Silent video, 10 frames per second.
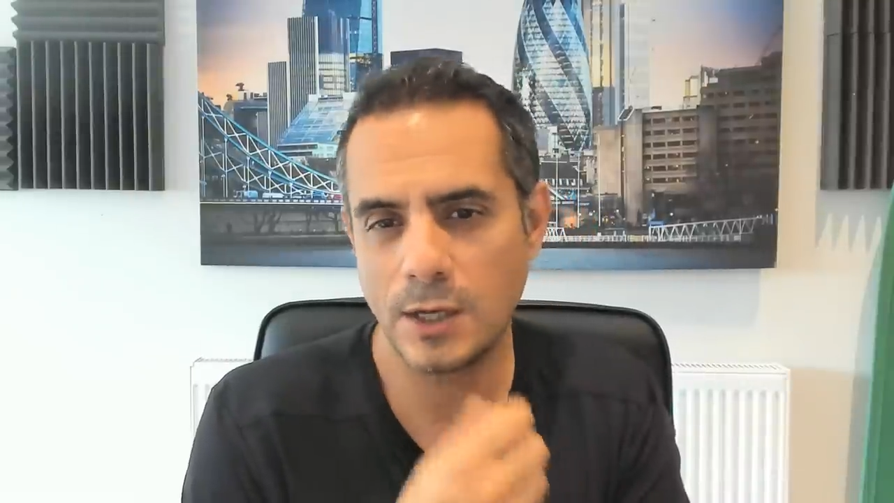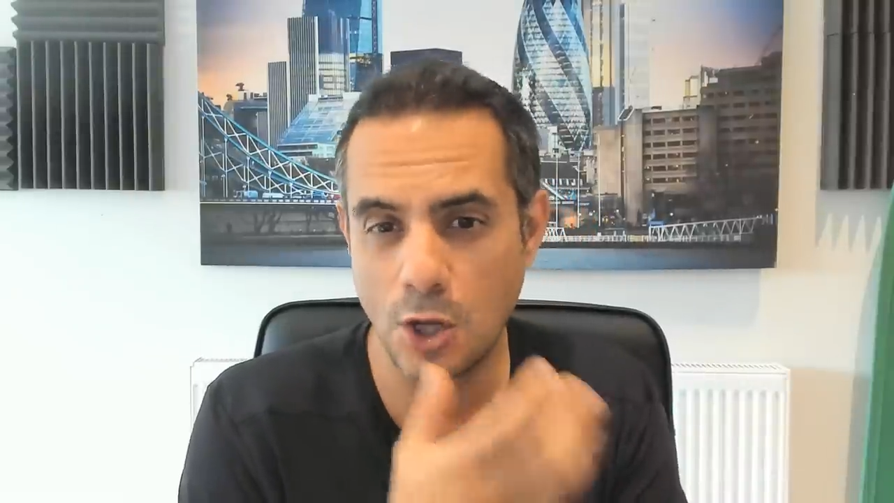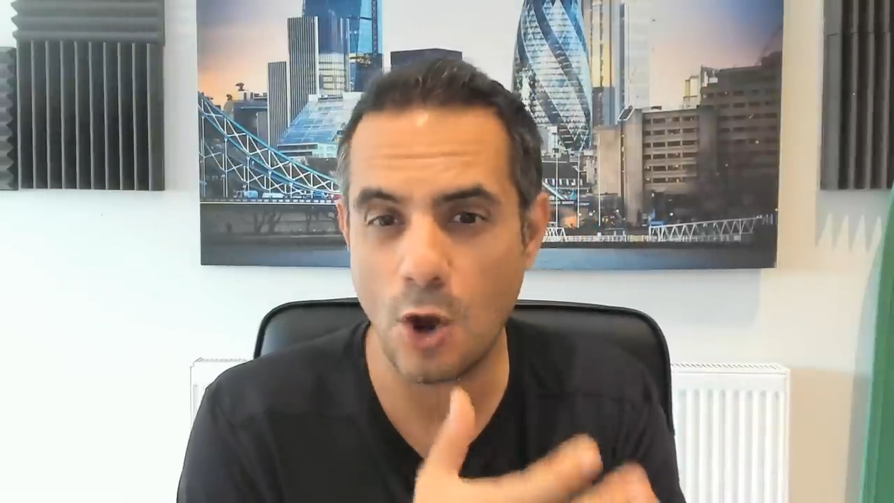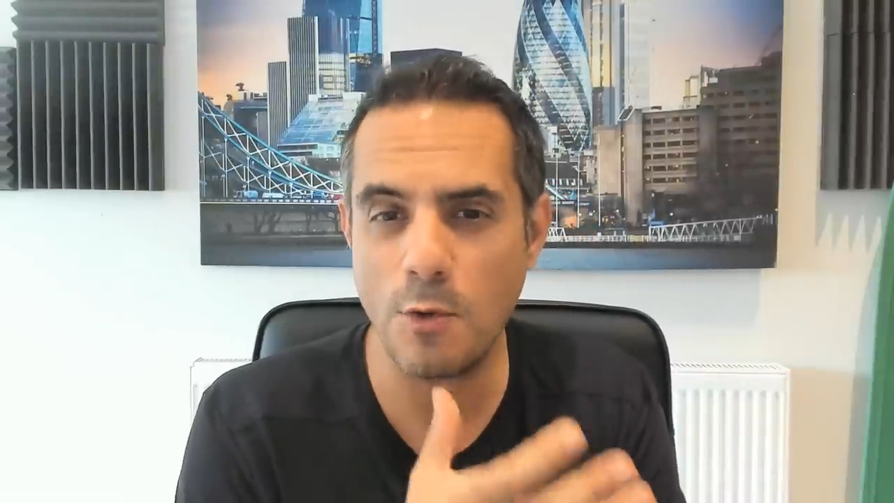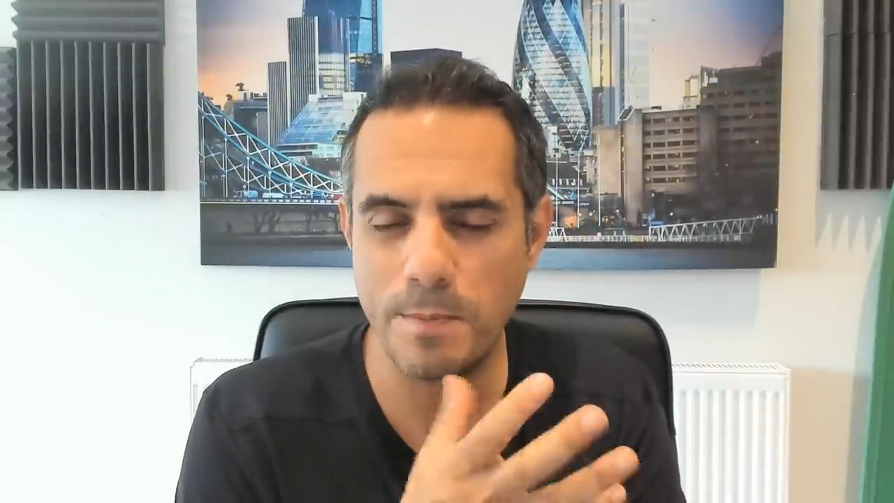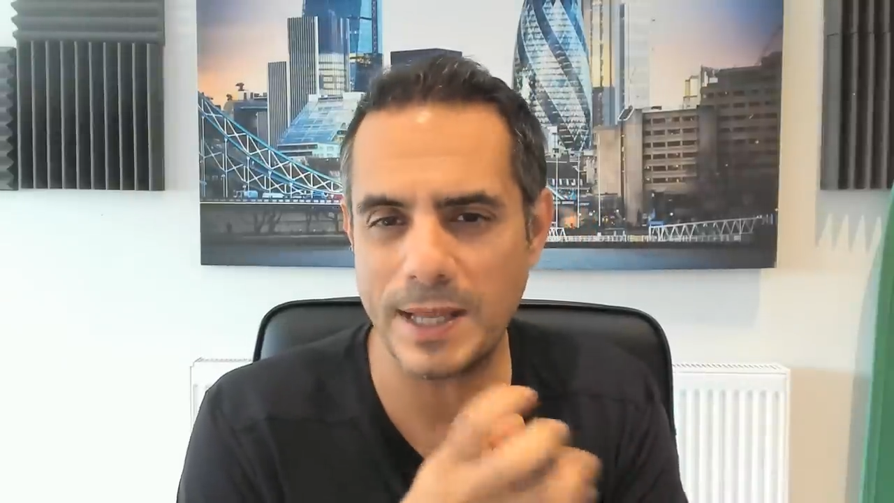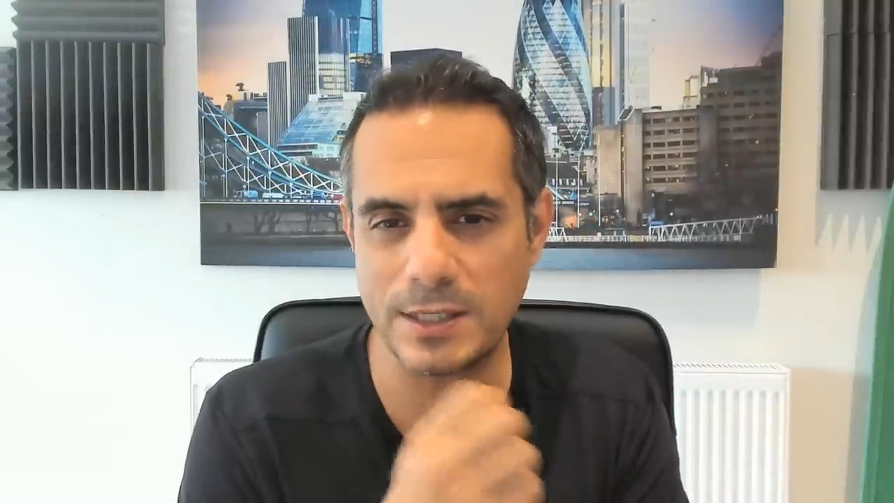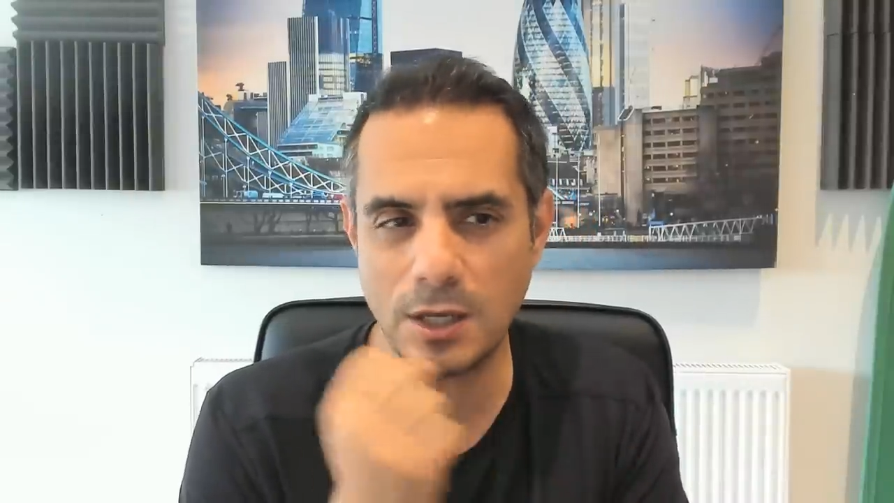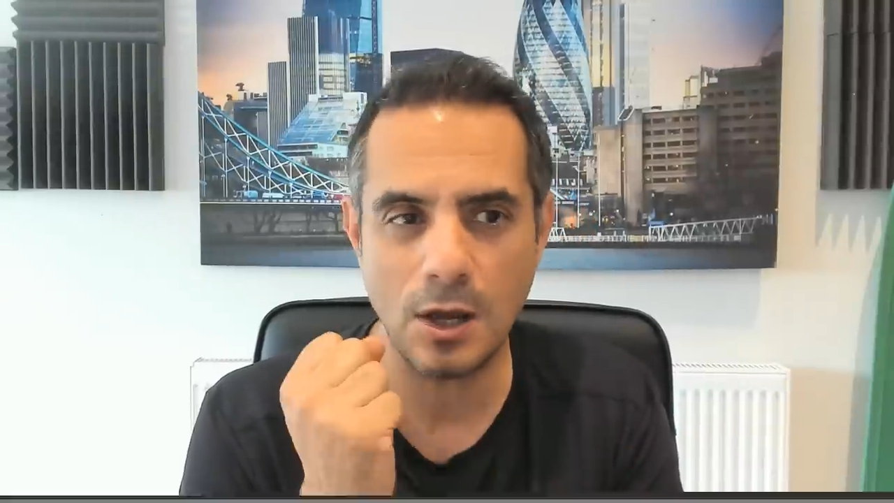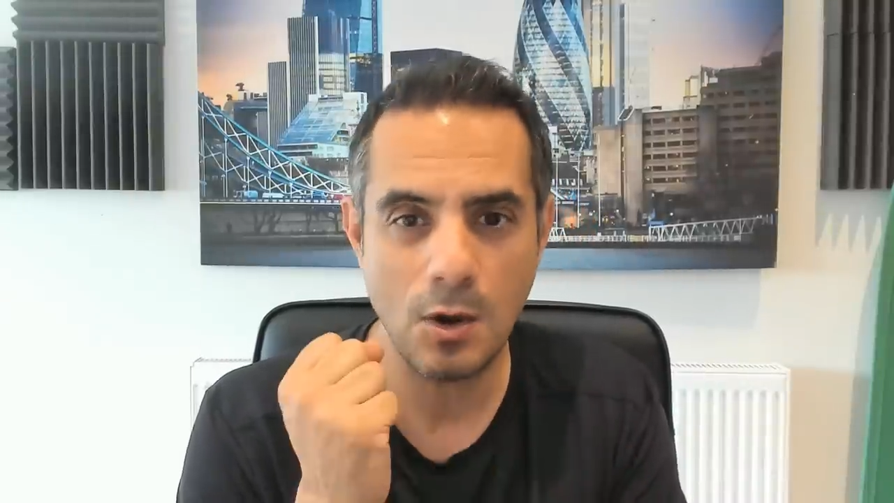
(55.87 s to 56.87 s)
cope
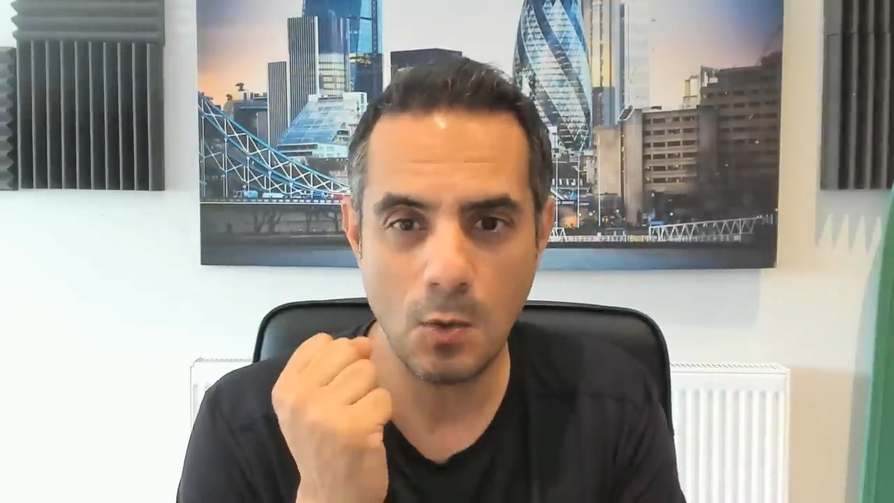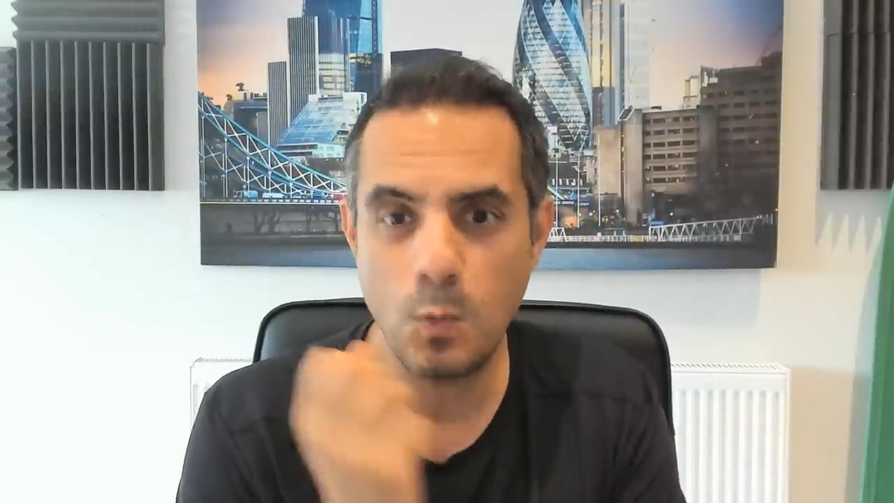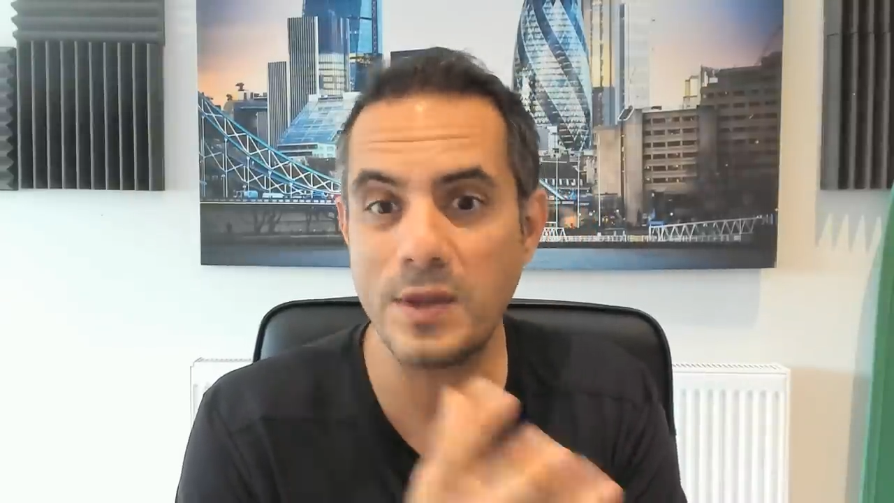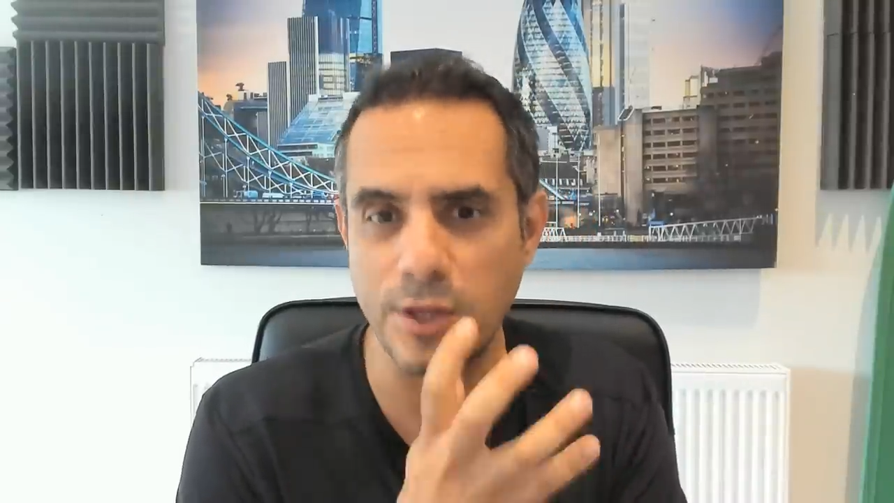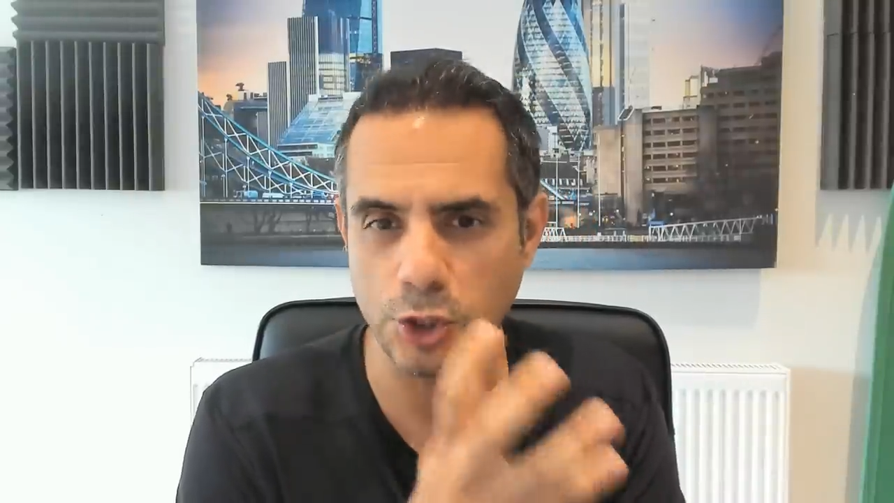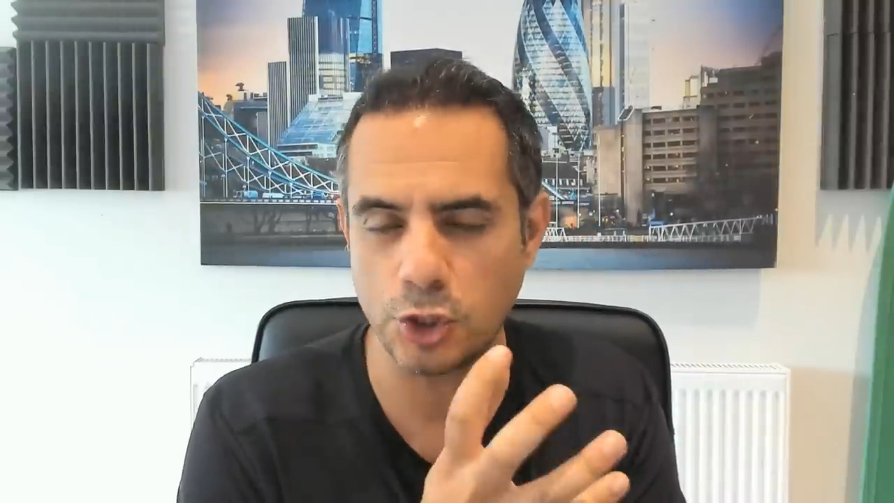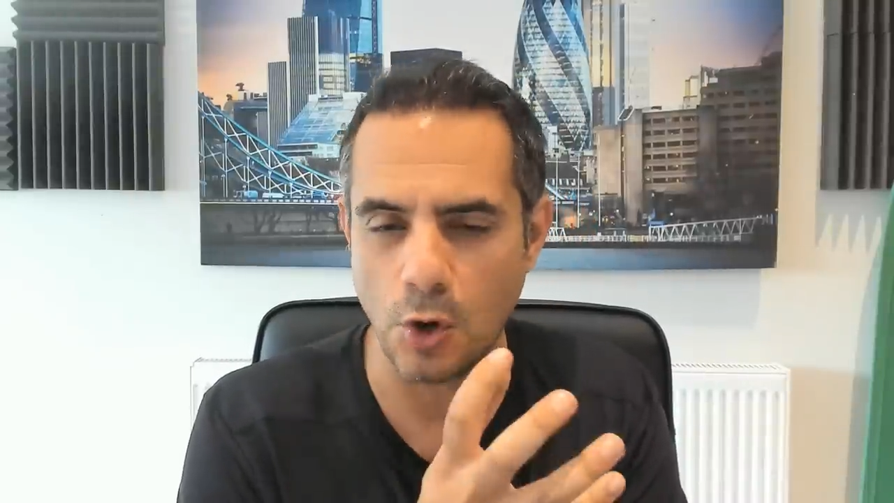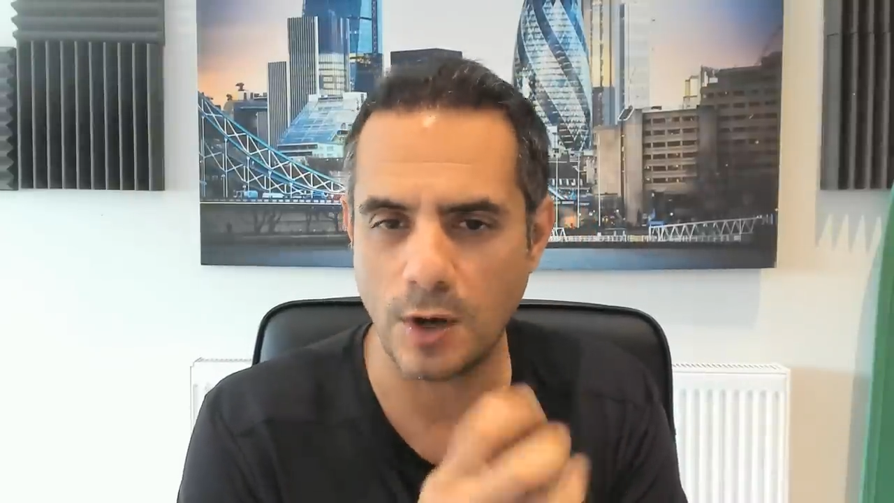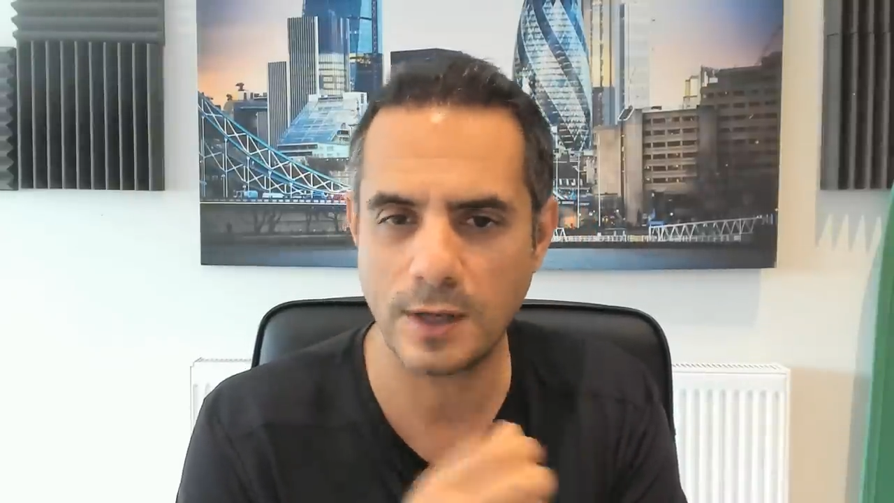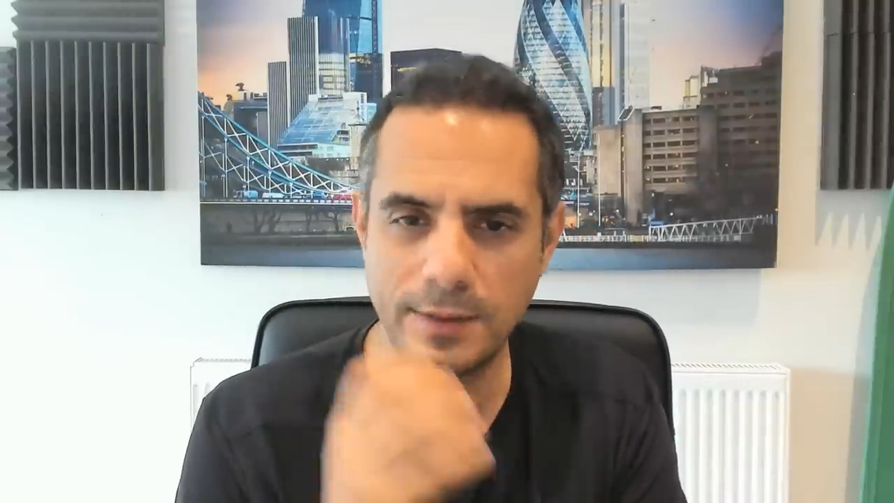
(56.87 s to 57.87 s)
better with the shock.